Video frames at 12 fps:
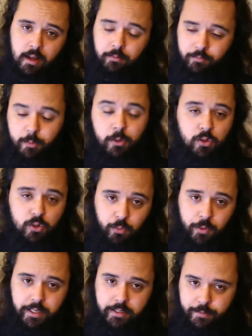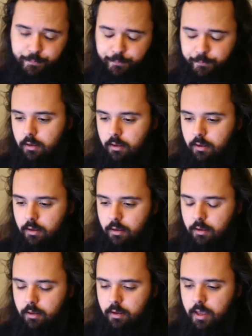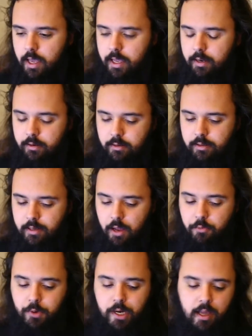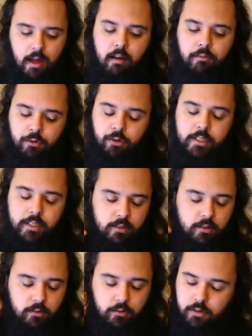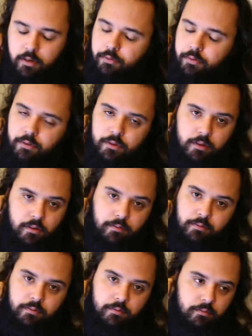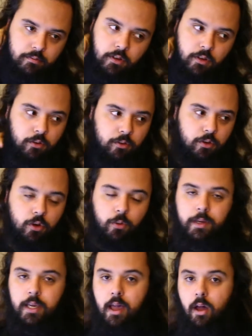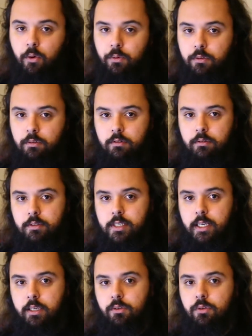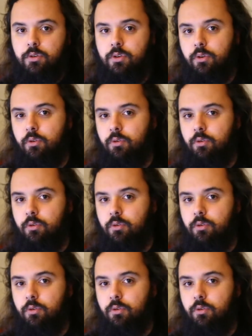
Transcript: It's been 2 weeks, and I really have noticed the difference of going out, taking the tube